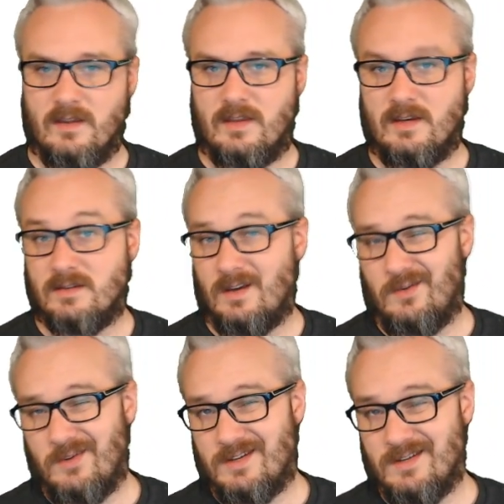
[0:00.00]
things
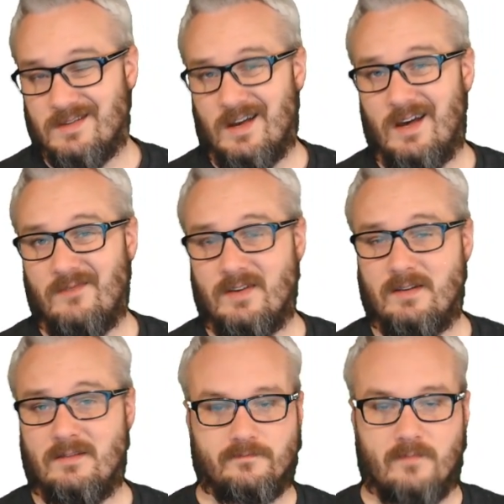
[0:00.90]
like Witch's
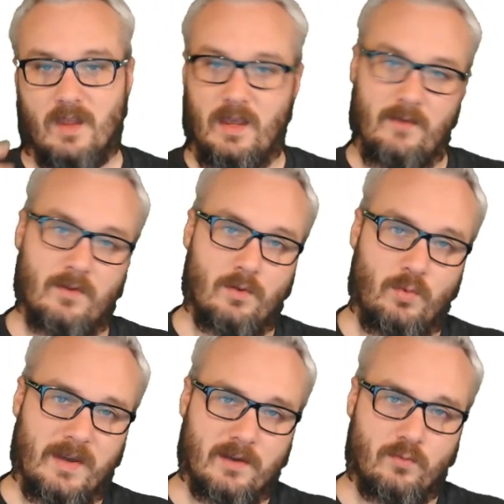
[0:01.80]
Oven, even the
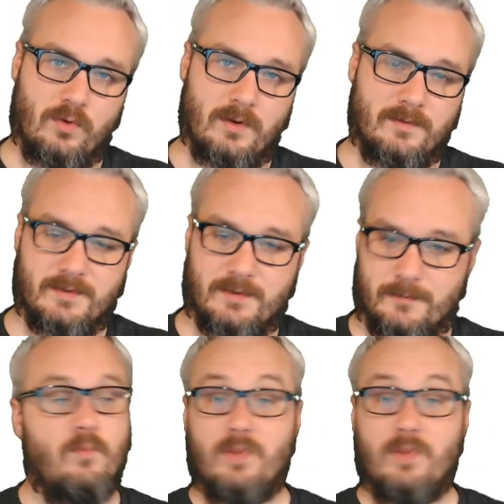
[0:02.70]
Wicked Wolves.